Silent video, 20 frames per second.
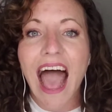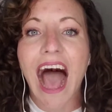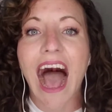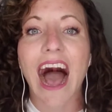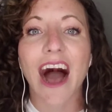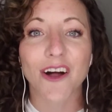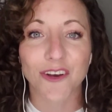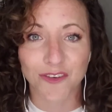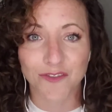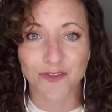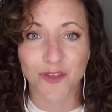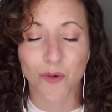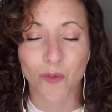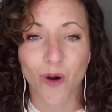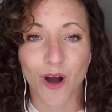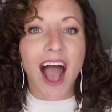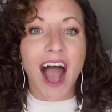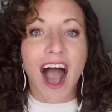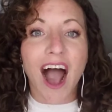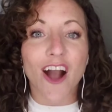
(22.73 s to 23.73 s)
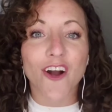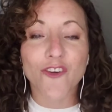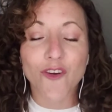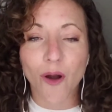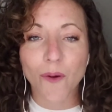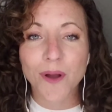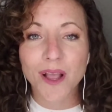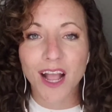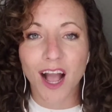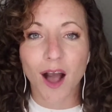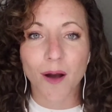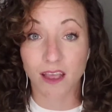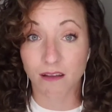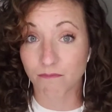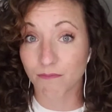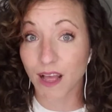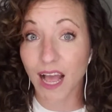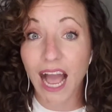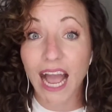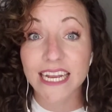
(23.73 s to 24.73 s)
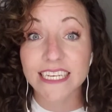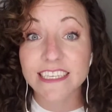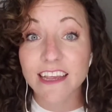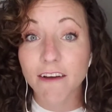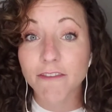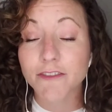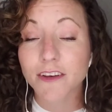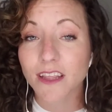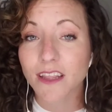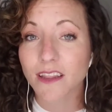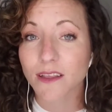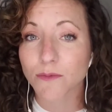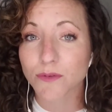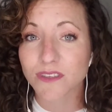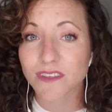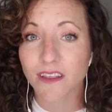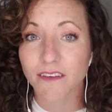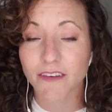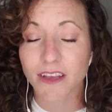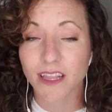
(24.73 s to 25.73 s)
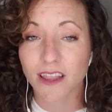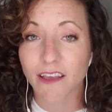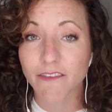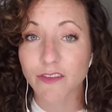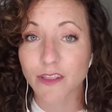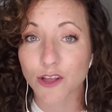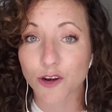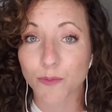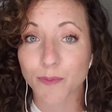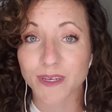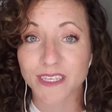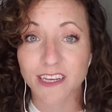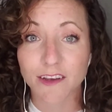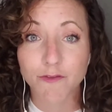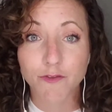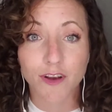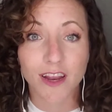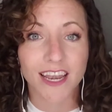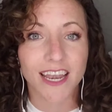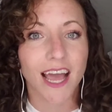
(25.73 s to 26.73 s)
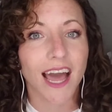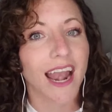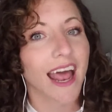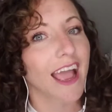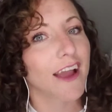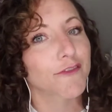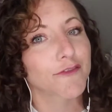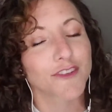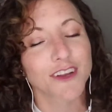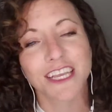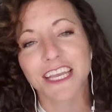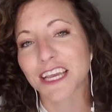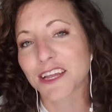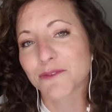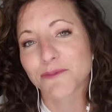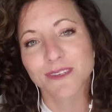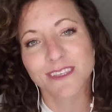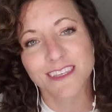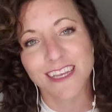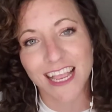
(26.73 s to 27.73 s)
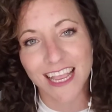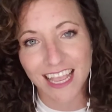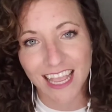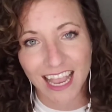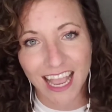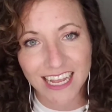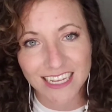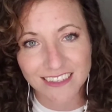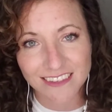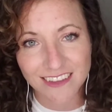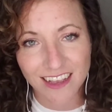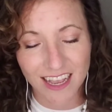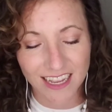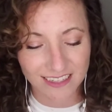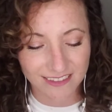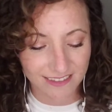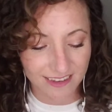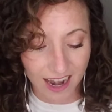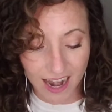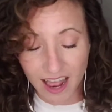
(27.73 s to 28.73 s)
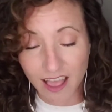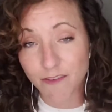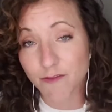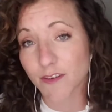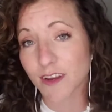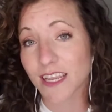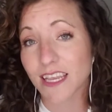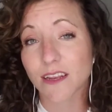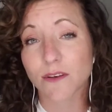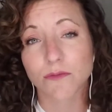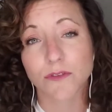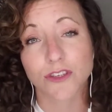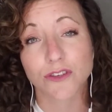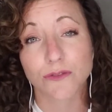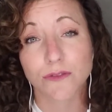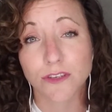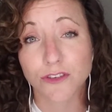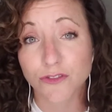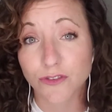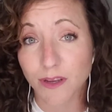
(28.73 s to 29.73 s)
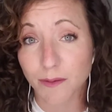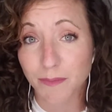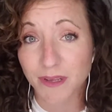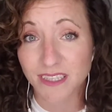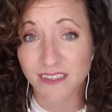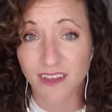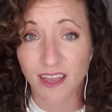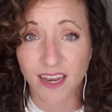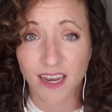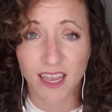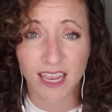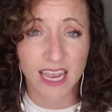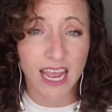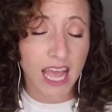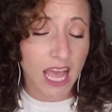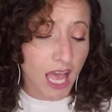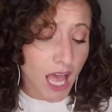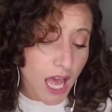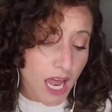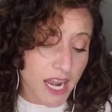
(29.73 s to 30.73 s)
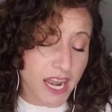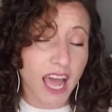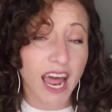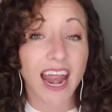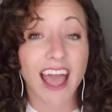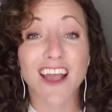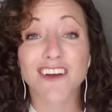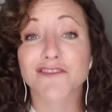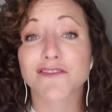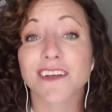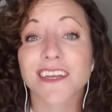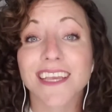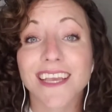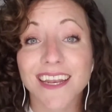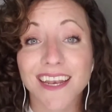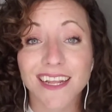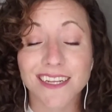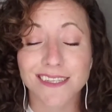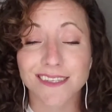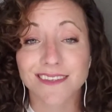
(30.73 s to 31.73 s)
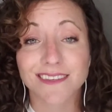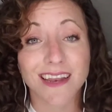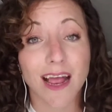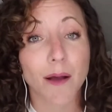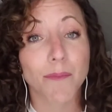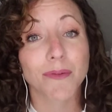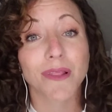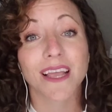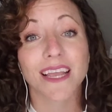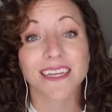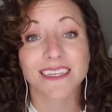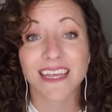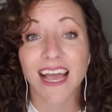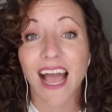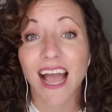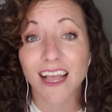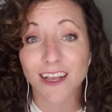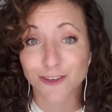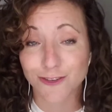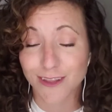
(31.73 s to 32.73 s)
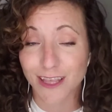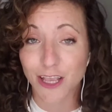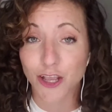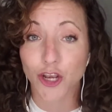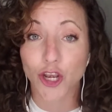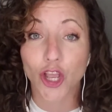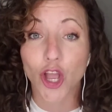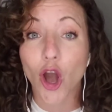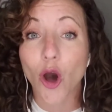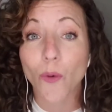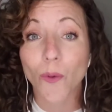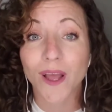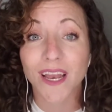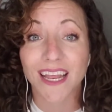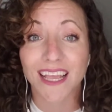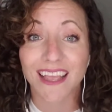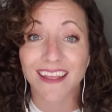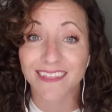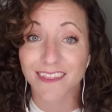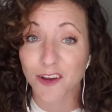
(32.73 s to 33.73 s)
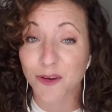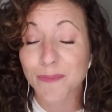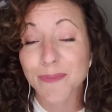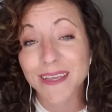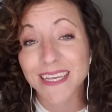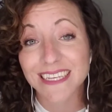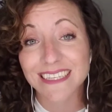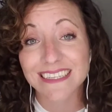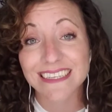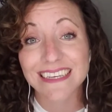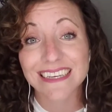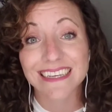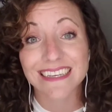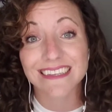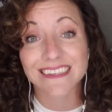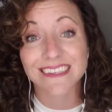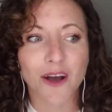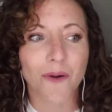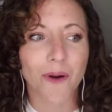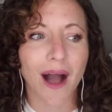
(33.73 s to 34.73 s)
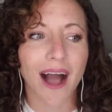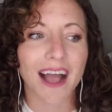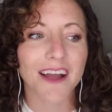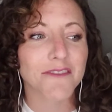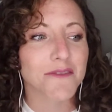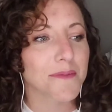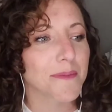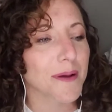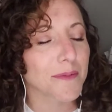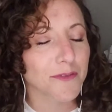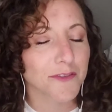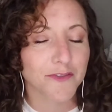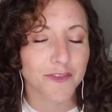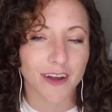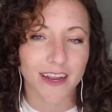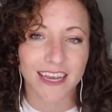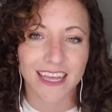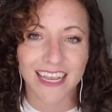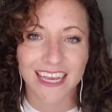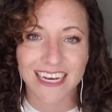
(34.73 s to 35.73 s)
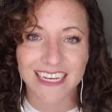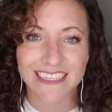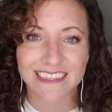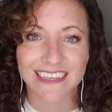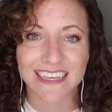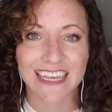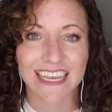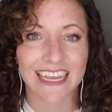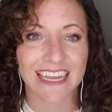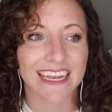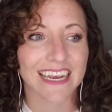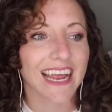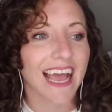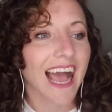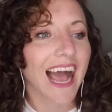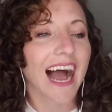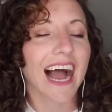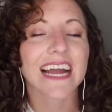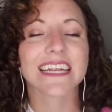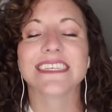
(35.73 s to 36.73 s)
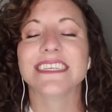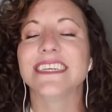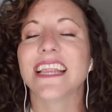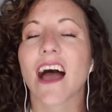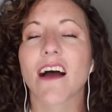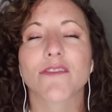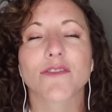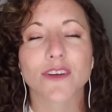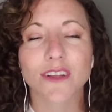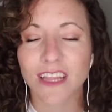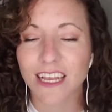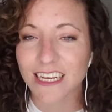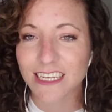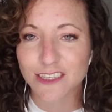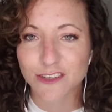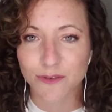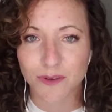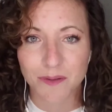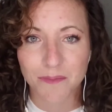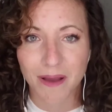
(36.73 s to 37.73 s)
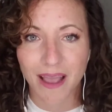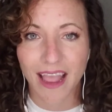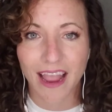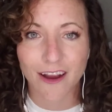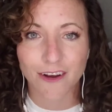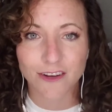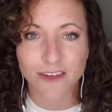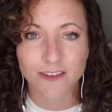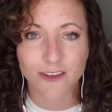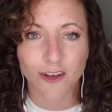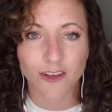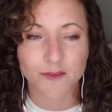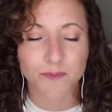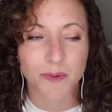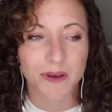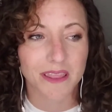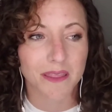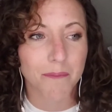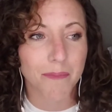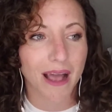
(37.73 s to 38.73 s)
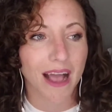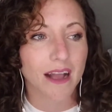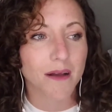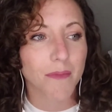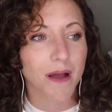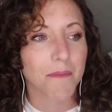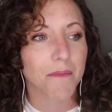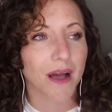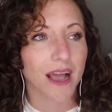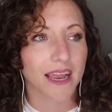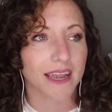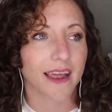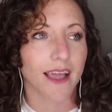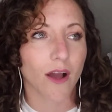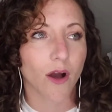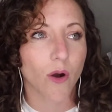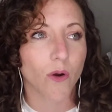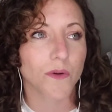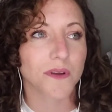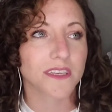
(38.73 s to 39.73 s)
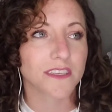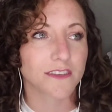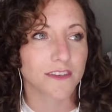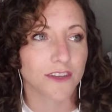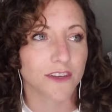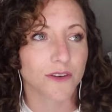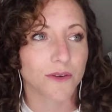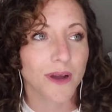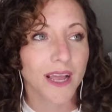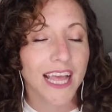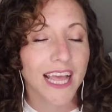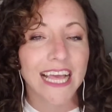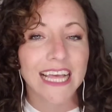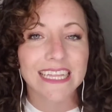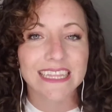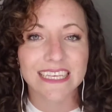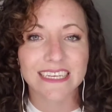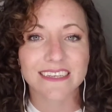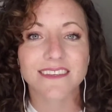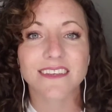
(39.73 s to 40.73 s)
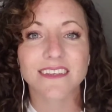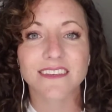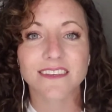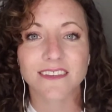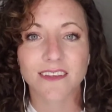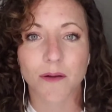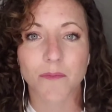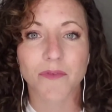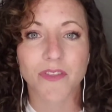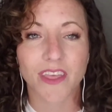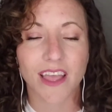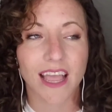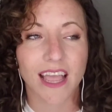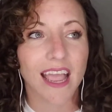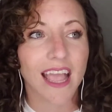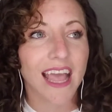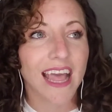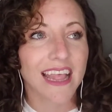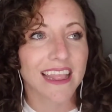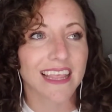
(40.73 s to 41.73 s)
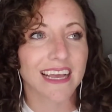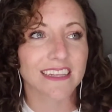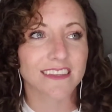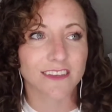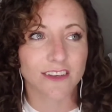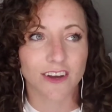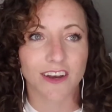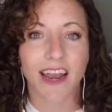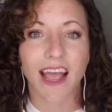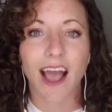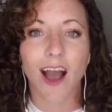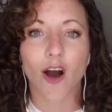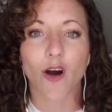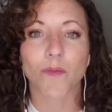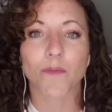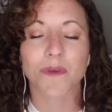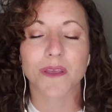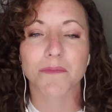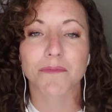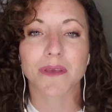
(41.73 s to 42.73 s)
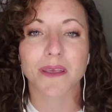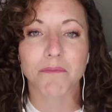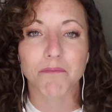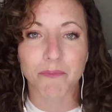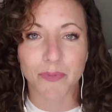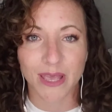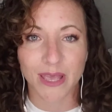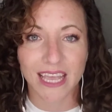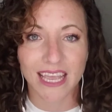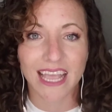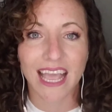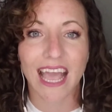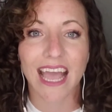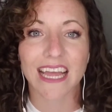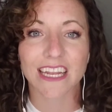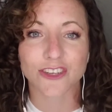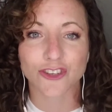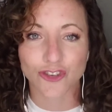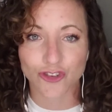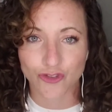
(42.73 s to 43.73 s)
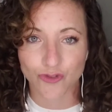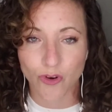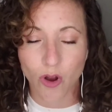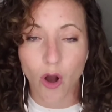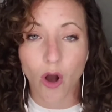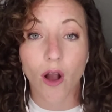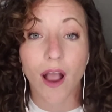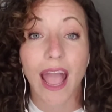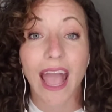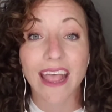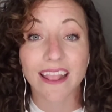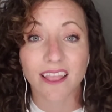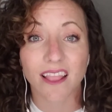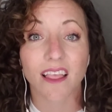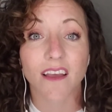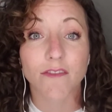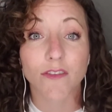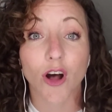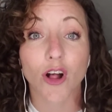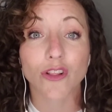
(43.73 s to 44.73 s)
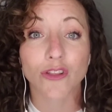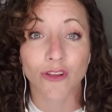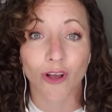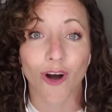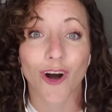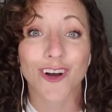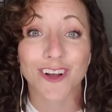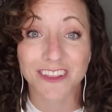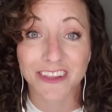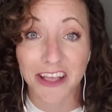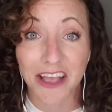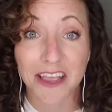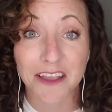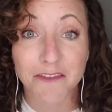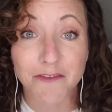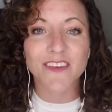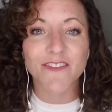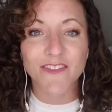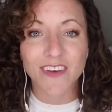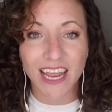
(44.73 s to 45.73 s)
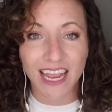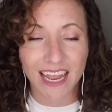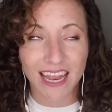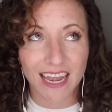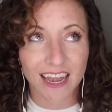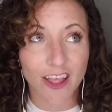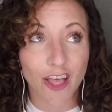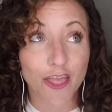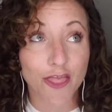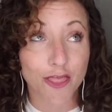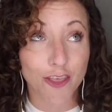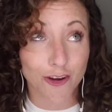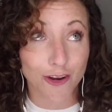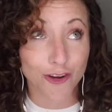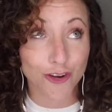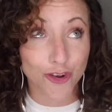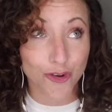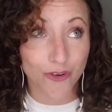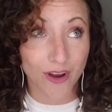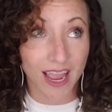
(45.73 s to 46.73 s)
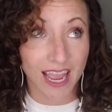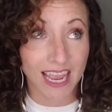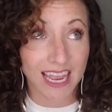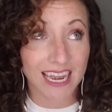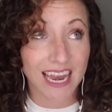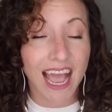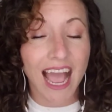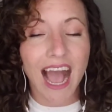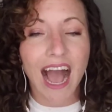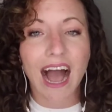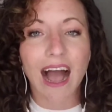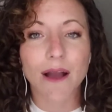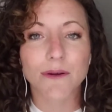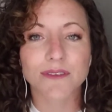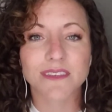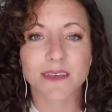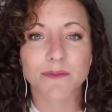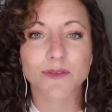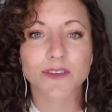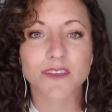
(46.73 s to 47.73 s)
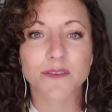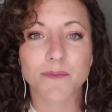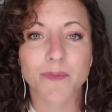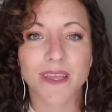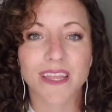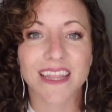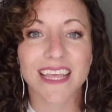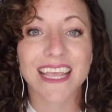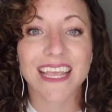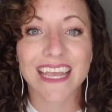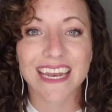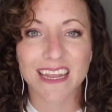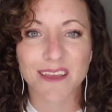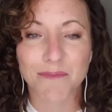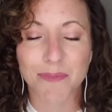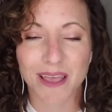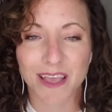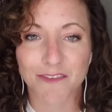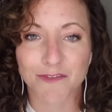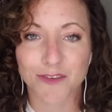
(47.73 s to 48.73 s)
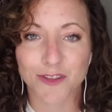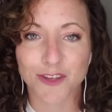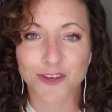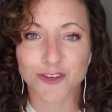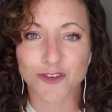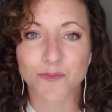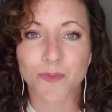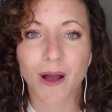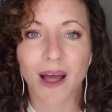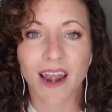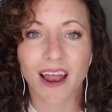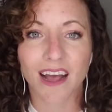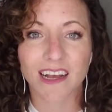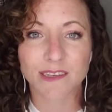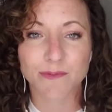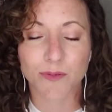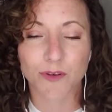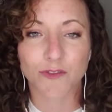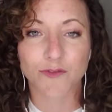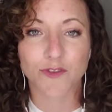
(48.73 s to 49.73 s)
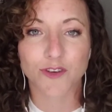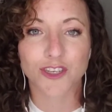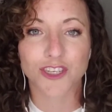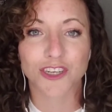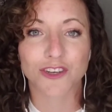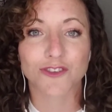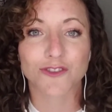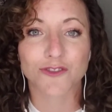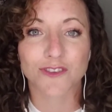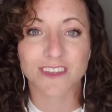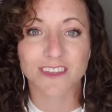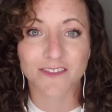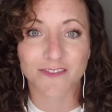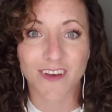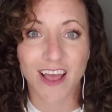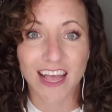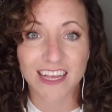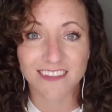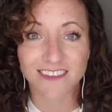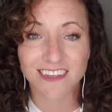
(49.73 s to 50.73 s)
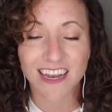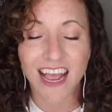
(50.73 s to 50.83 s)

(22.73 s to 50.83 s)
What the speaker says: out of the water. Growing up, I definitely was living life a little bit different. Not every kid was taking enzymes. Not every kid was doing treatments at night. Not every kid had to stop playing tag so they could go in and get their PTs. I remember fighting it as a kid. I'd never liked doing my aerosols, but in the back of my mind, I always knew this is something that's gonna help me be big and strong and live a long life. In third grade, I was able to be the guinea pig for the DuPont Hospital for Children's vest.